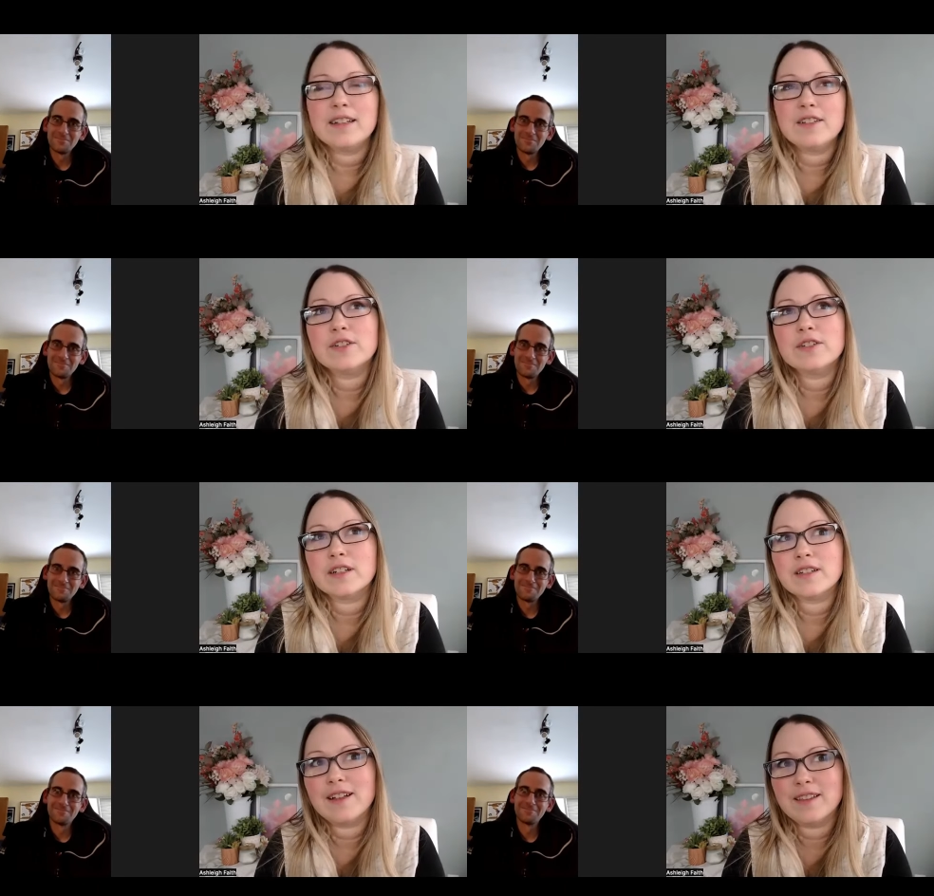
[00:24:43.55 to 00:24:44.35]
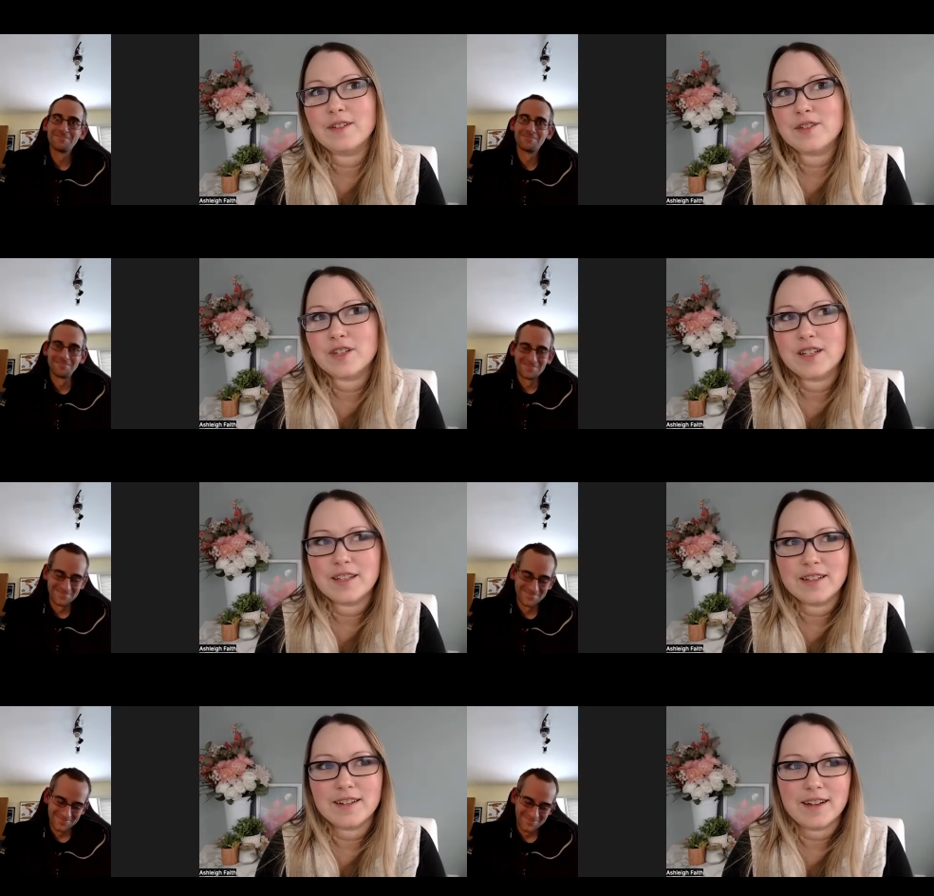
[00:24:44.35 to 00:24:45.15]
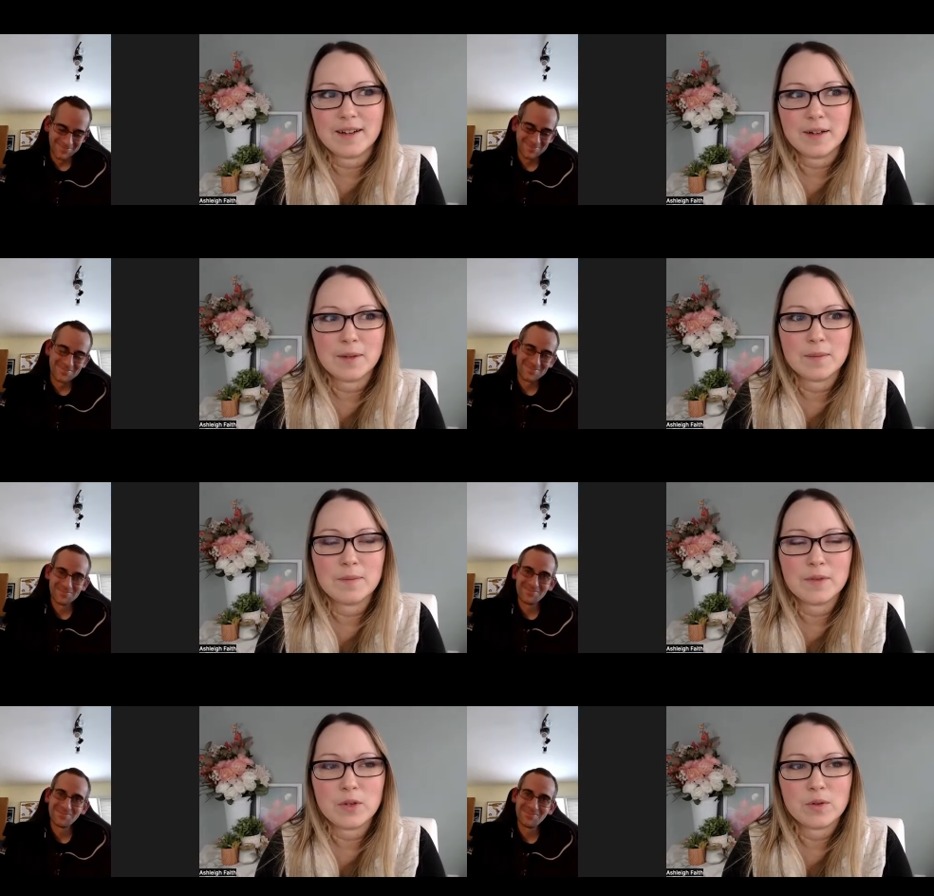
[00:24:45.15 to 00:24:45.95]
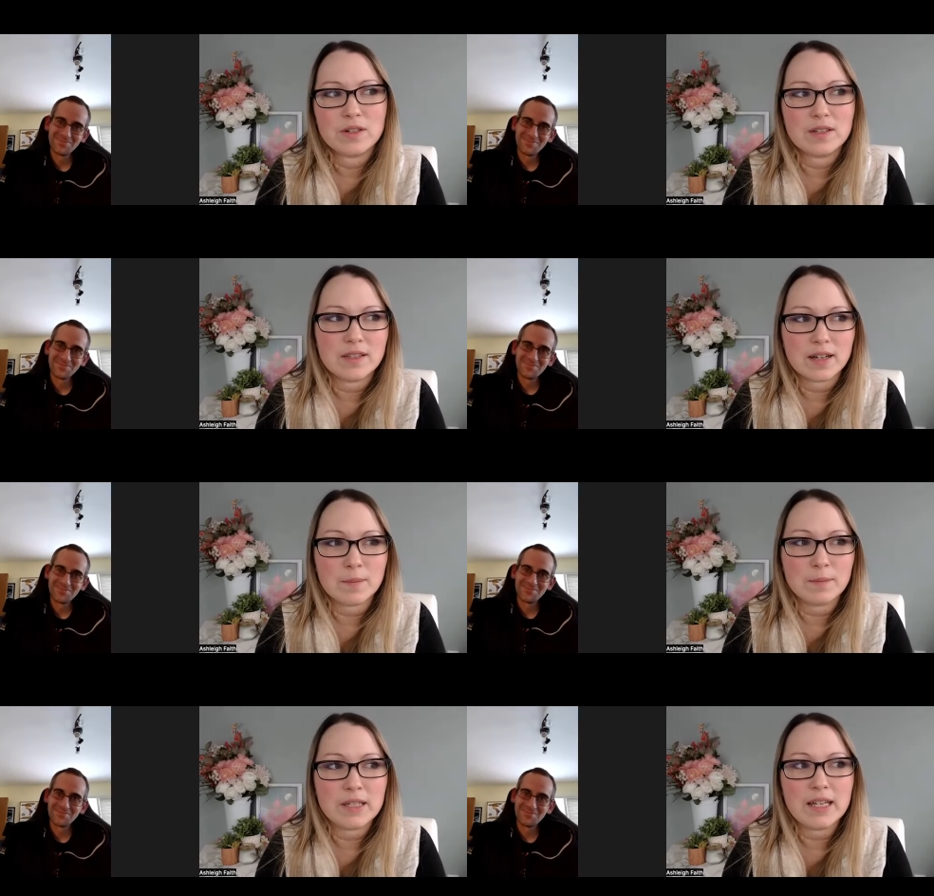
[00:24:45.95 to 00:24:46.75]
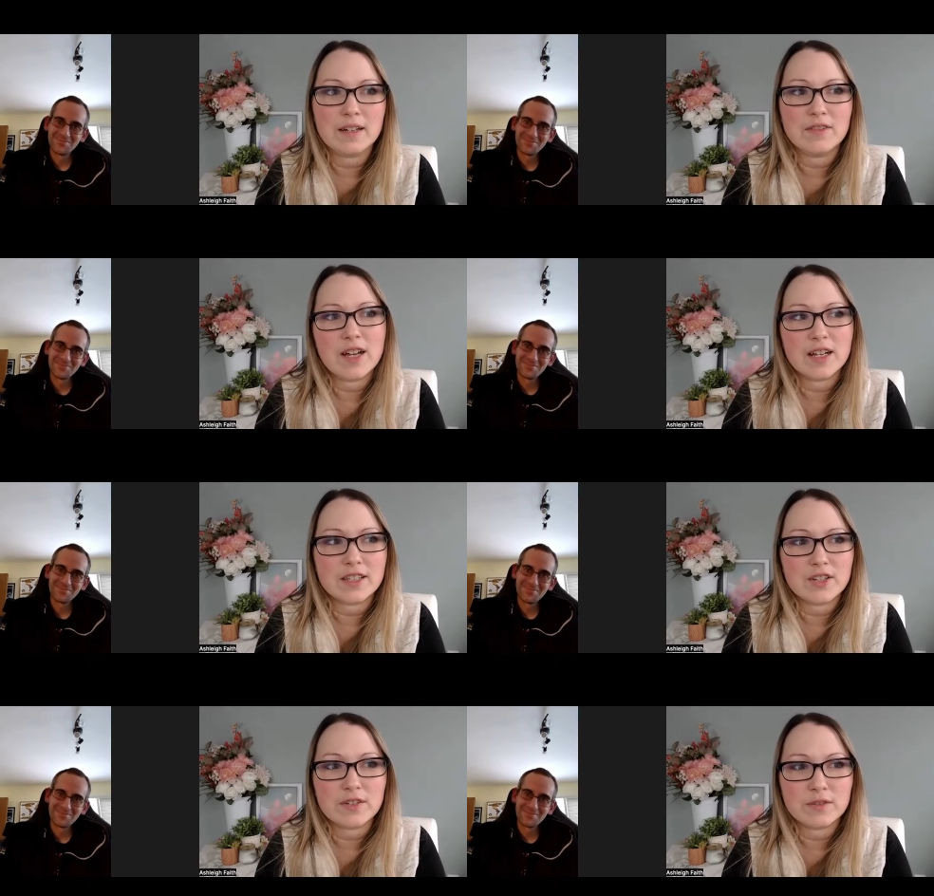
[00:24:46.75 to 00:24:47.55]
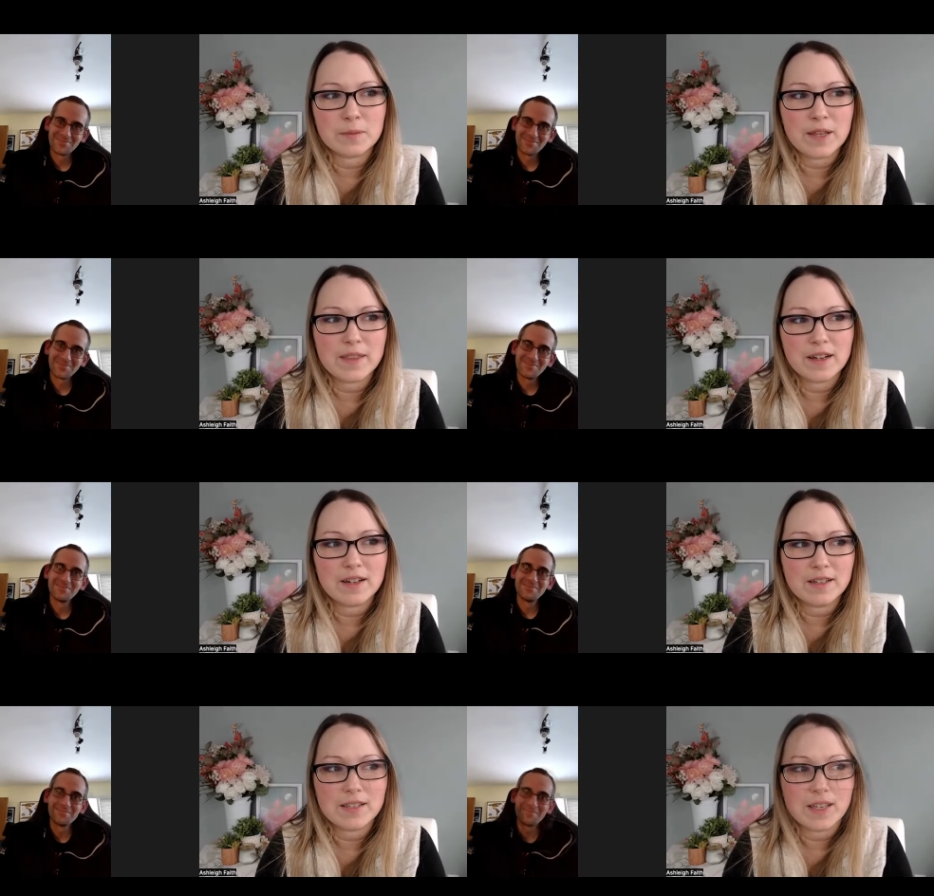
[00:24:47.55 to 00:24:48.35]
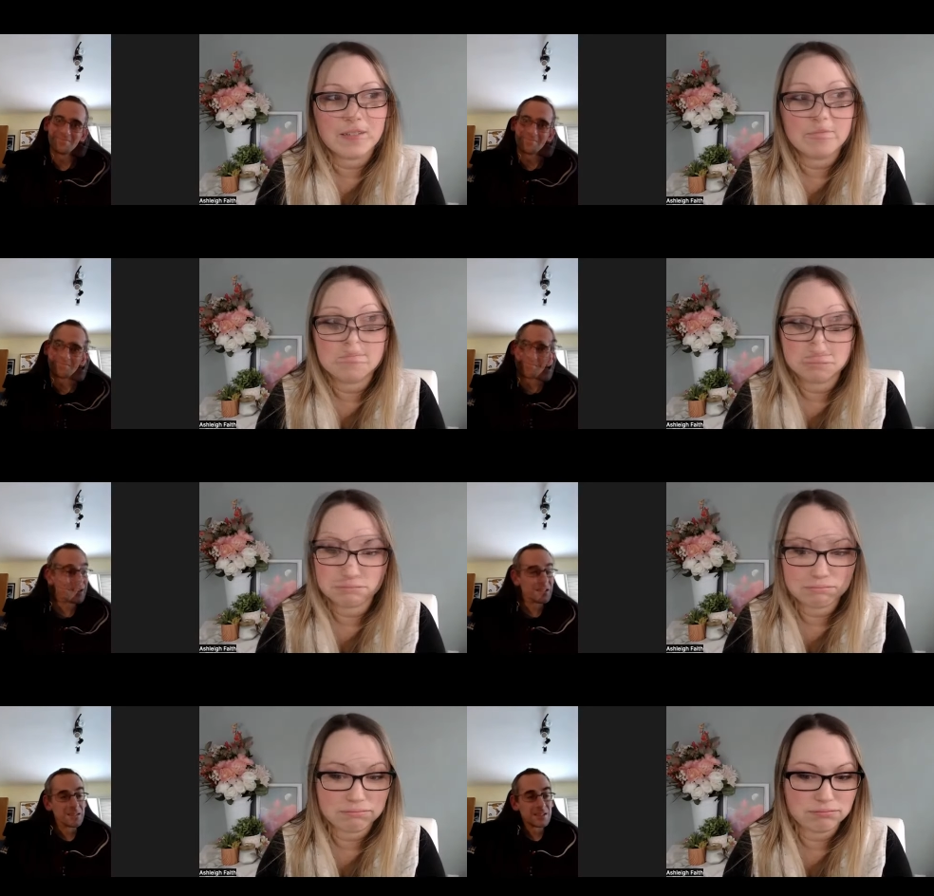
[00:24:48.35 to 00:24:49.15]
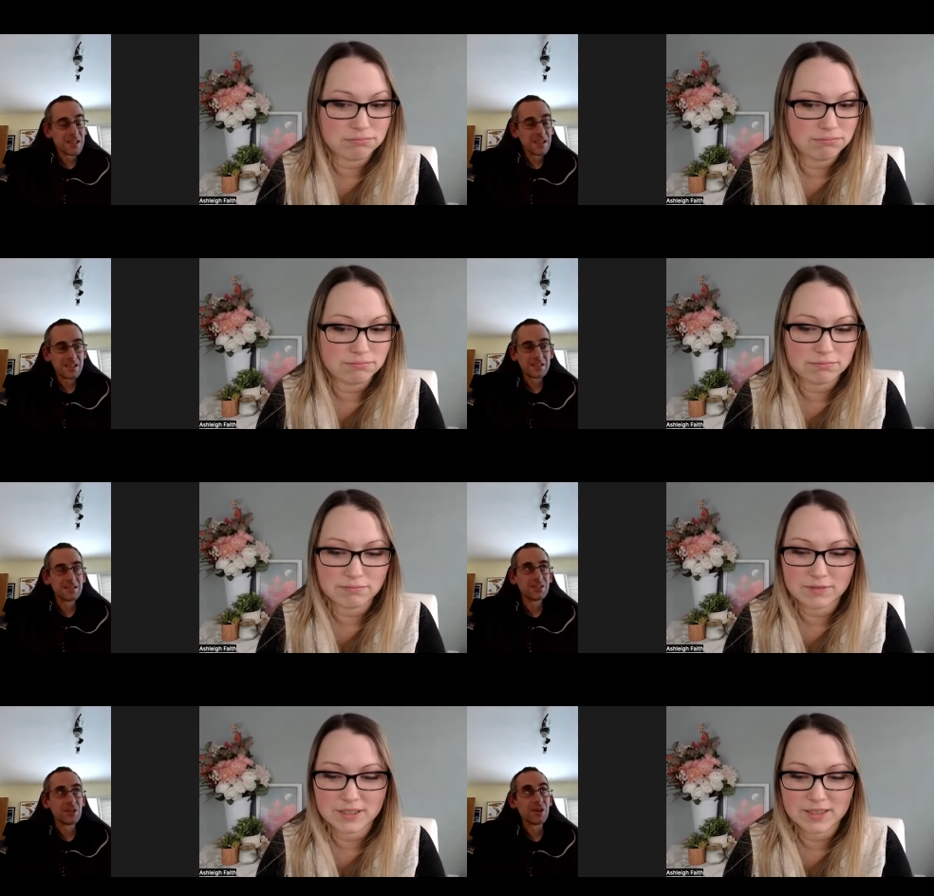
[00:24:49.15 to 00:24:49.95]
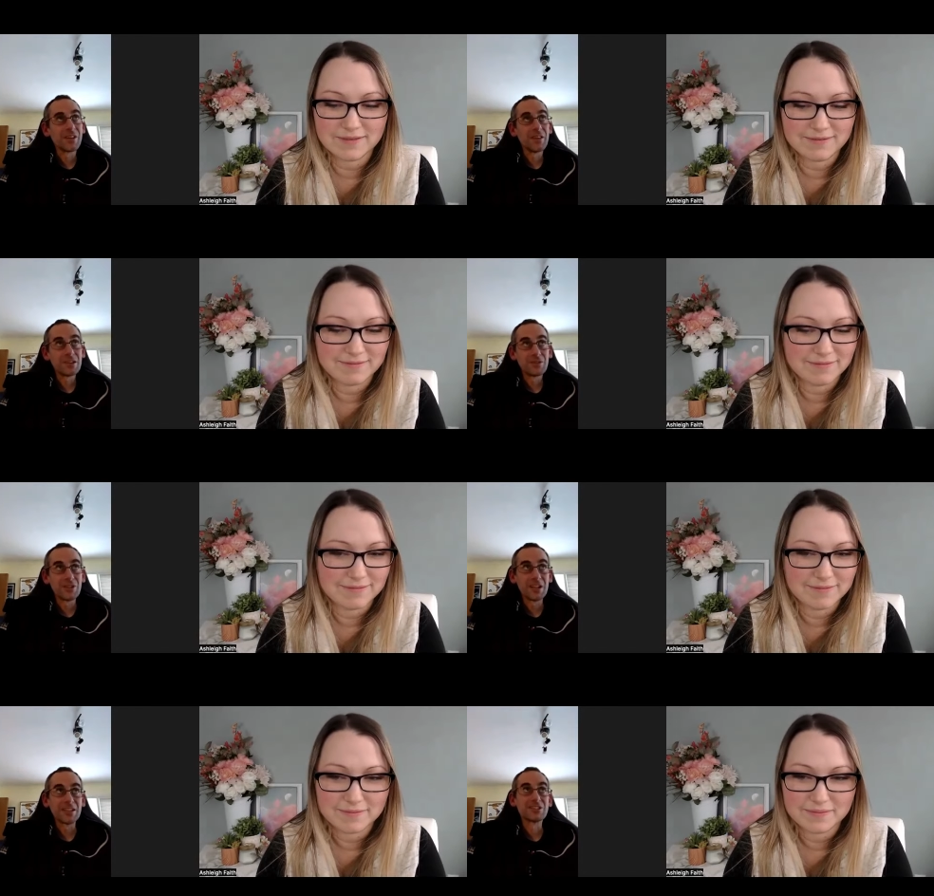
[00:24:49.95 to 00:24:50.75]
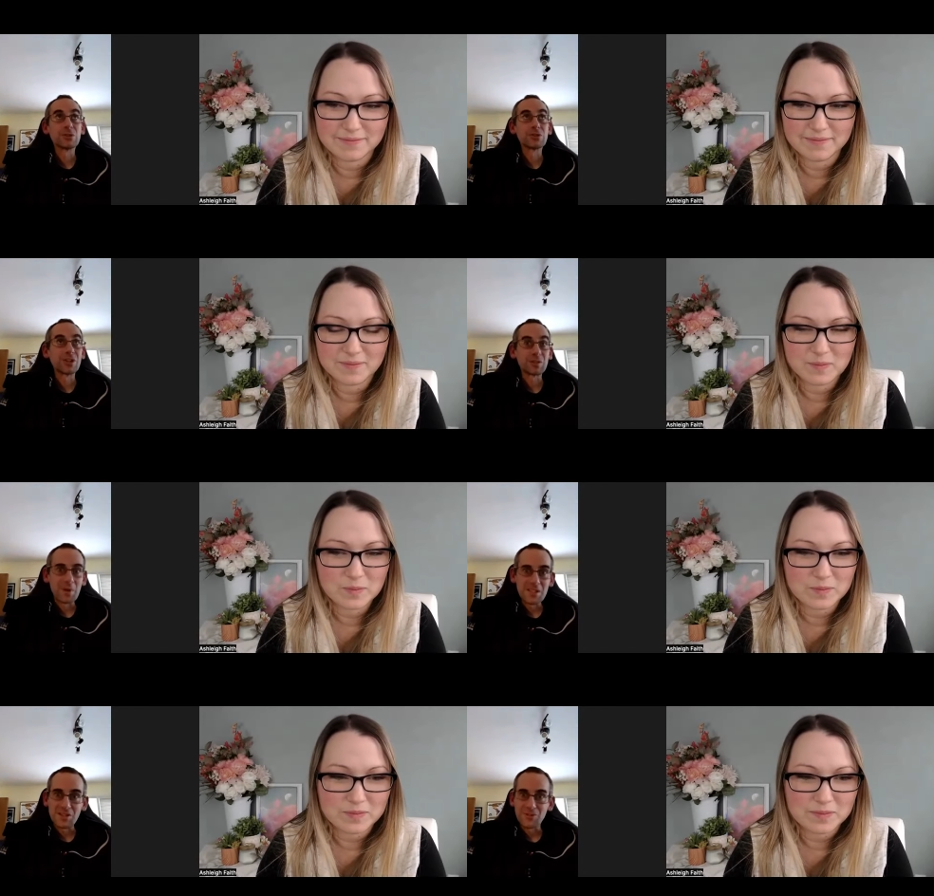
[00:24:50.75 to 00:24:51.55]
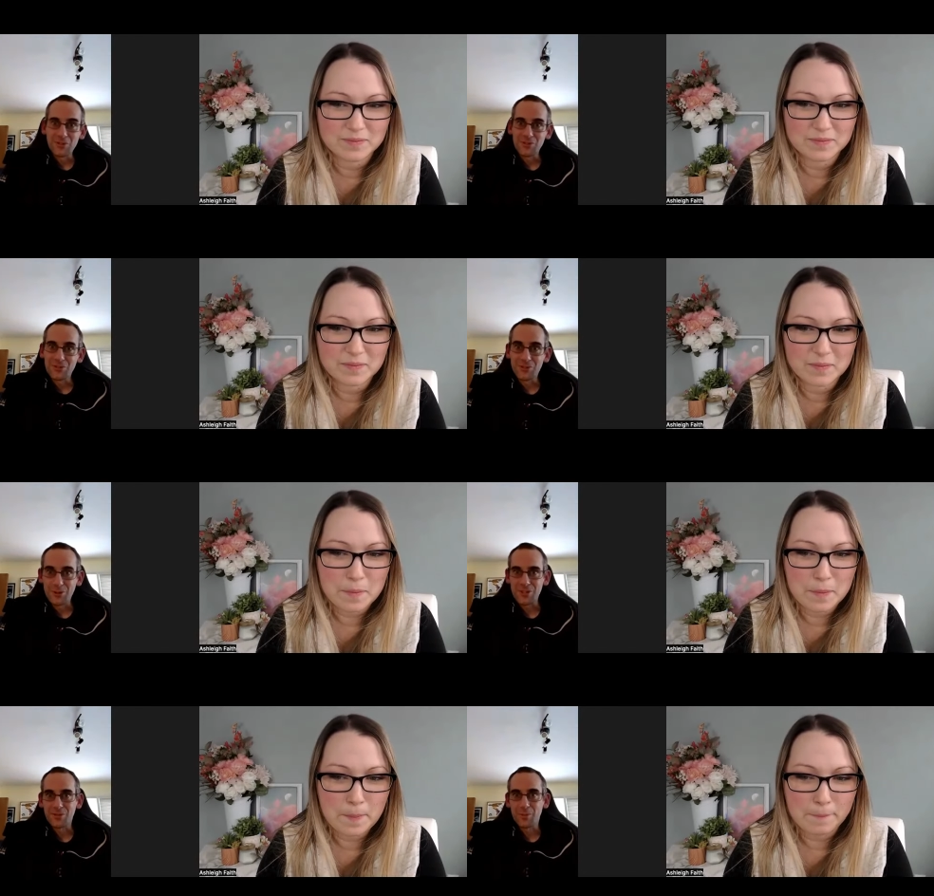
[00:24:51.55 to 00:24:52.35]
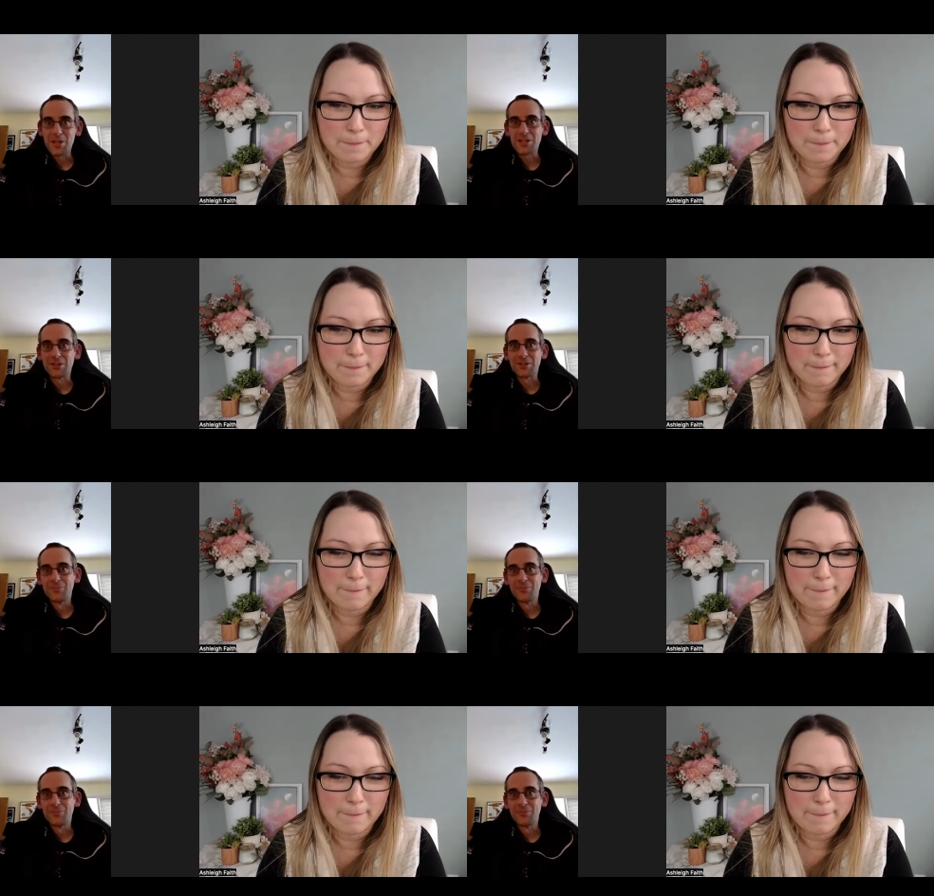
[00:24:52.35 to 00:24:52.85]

Speaker 1: in your ontology um, you could suck up the data faster from all that content
Speaker 2: and you know at the end of the day it's also expensive to do this transformation